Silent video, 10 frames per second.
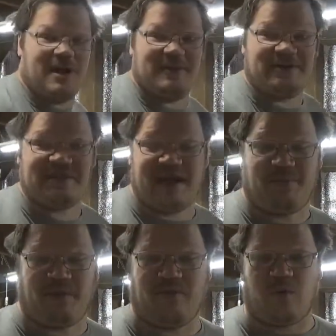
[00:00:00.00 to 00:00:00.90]

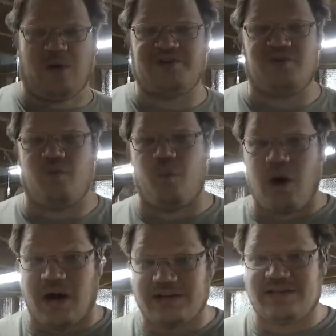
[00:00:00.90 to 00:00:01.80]
example of what you
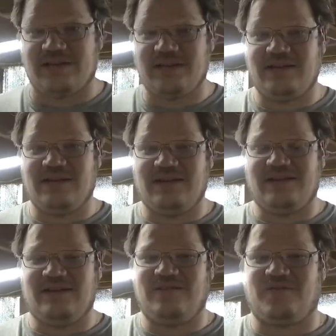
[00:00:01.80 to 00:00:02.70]
want
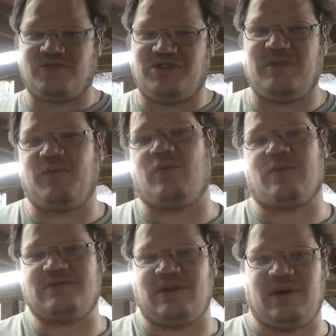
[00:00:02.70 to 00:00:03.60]
for cheap quarter
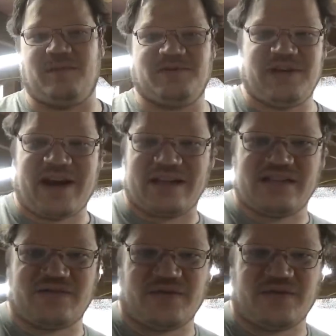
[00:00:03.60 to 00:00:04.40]
sawn lumber. So I got this for